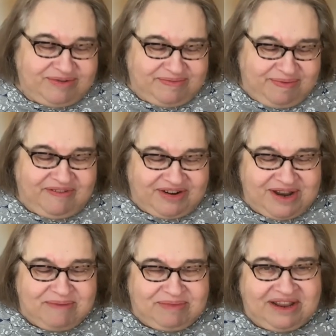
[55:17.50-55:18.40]
would be very
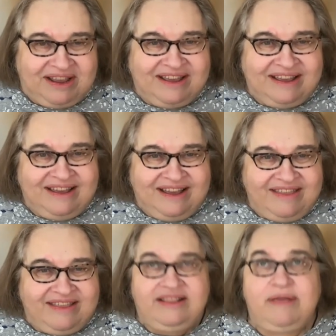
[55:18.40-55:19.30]
tempting, I
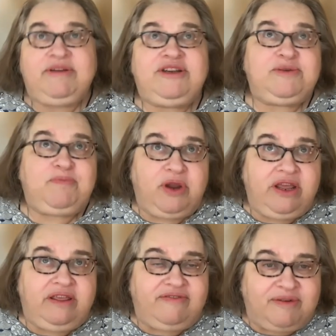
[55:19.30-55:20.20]
think let me just
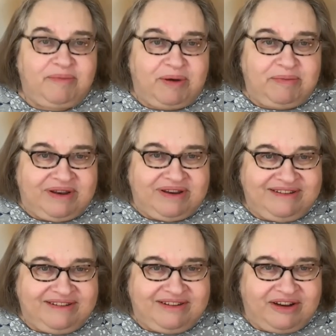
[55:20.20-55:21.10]
breathe for a moment,
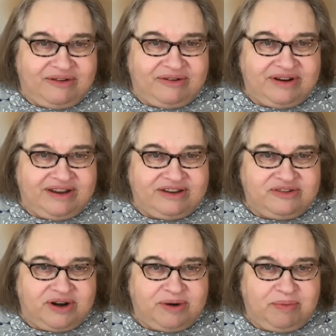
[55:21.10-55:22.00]
you know, and, and
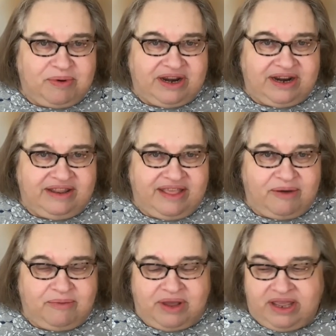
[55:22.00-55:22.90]
try to bring it in
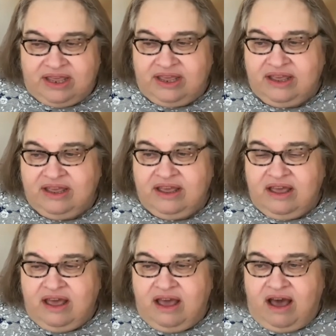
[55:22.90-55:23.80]
that way.
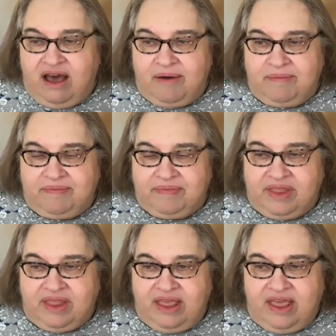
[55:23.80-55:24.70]
Um,
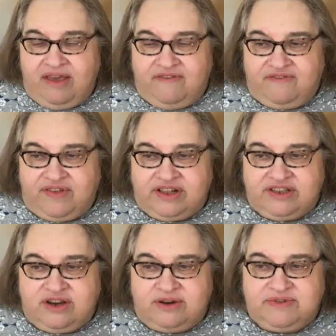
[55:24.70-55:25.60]
if in
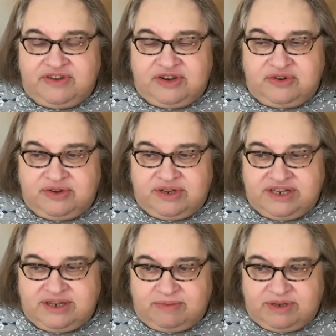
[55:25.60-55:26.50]
terms of introducing
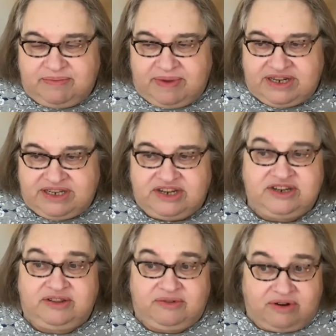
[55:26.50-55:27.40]
someone to
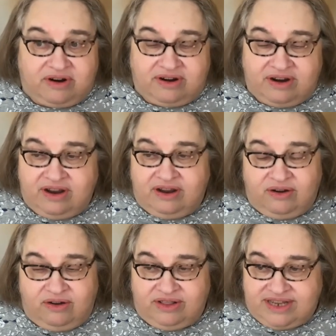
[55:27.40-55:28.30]
meditation, there are
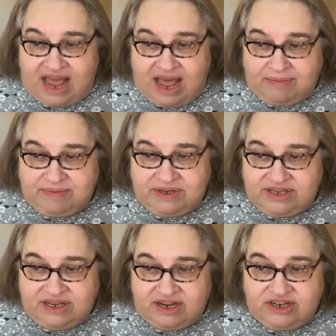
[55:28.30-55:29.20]
all these apps and
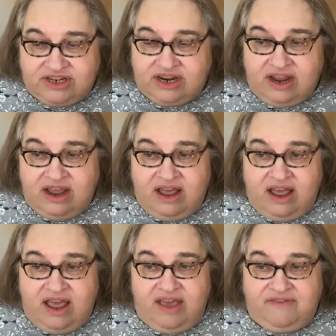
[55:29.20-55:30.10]
such.
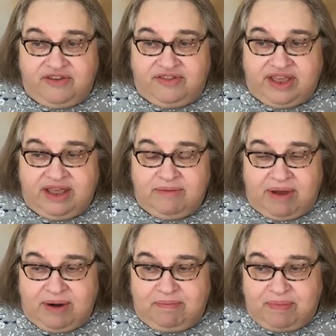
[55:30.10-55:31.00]
If you're thinking
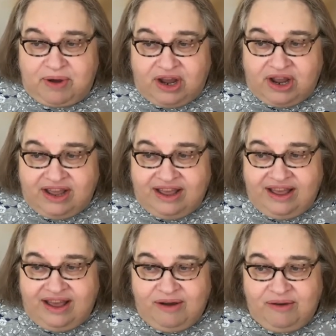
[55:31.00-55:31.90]
about a book,
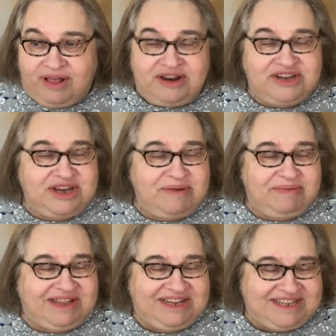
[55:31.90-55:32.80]
I will
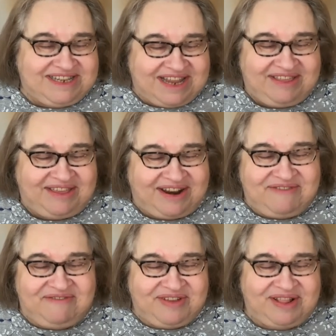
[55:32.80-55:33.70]
unashamedly say that I
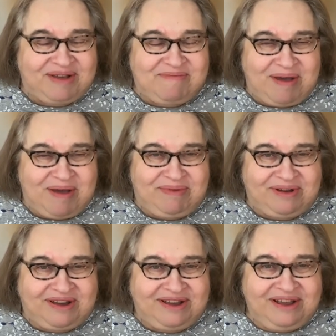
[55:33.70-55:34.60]
feel like my
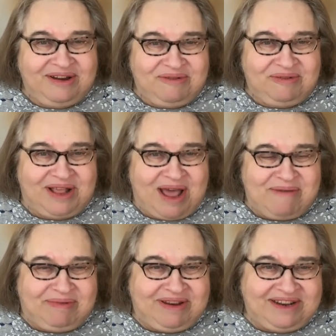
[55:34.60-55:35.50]
book, Real
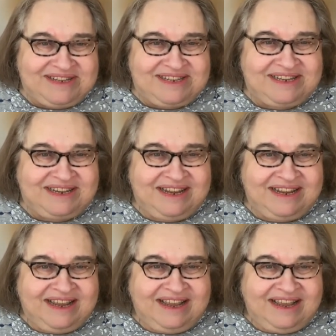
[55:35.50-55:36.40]
Happiness,
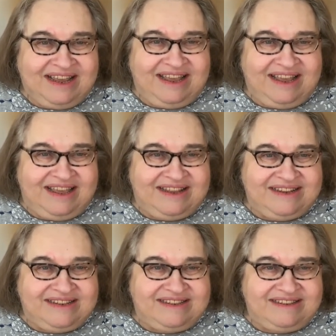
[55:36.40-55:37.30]

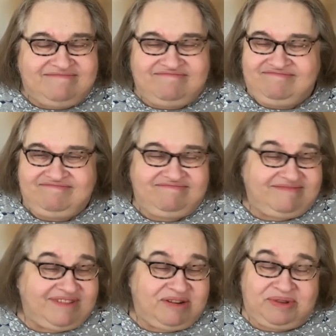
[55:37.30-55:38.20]
is
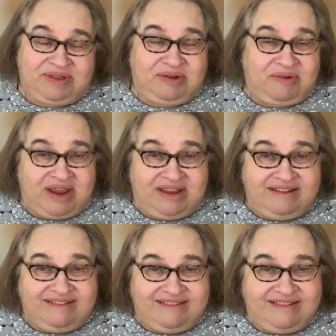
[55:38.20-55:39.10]
a really great.
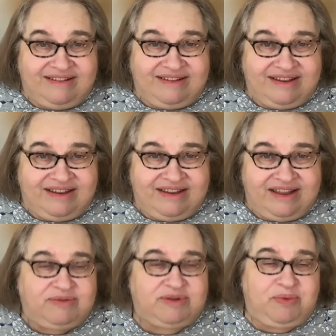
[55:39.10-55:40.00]

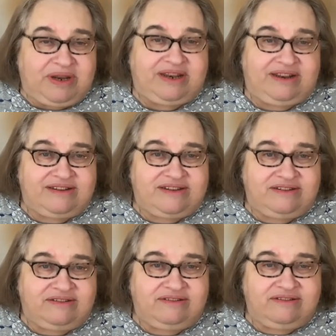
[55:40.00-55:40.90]
It was written
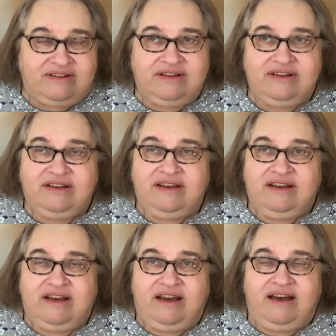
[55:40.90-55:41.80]
to
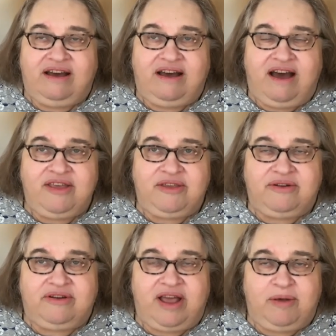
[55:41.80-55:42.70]
uh,
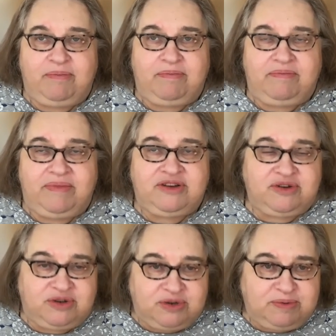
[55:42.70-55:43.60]
either help
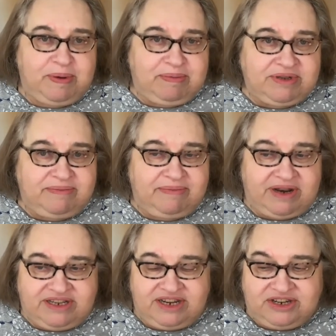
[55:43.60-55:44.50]
introduce people to
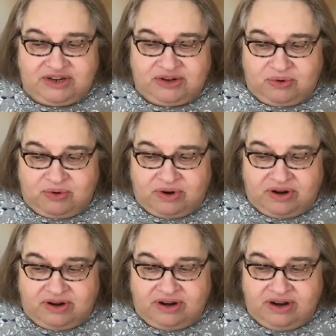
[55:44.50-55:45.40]
meditation
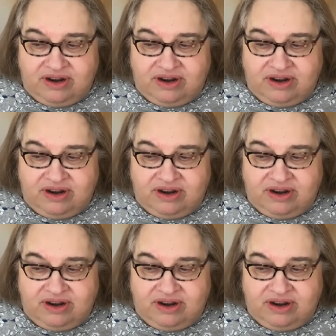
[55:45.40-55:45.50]
or